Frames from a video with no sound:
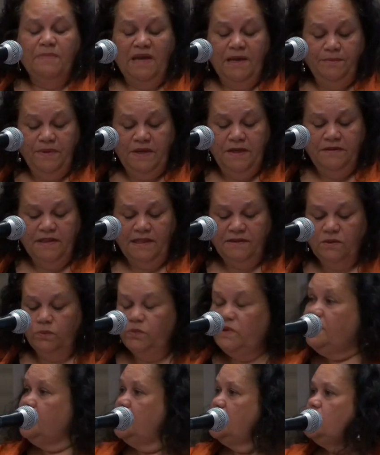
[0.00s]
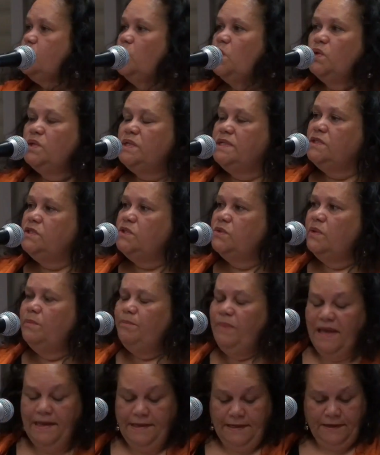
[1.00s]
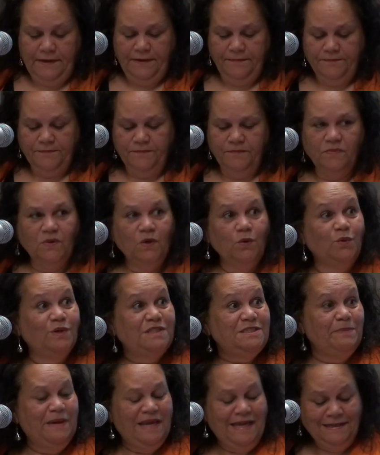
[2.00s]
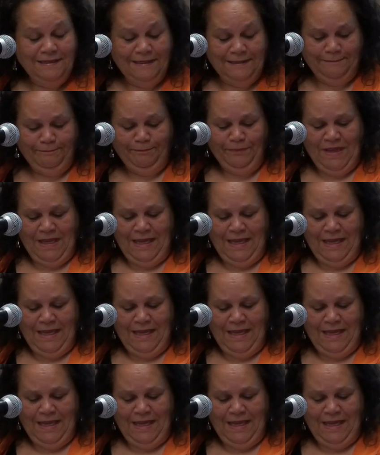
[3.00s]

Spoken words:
may be that the witness walked into a bank. Which bank?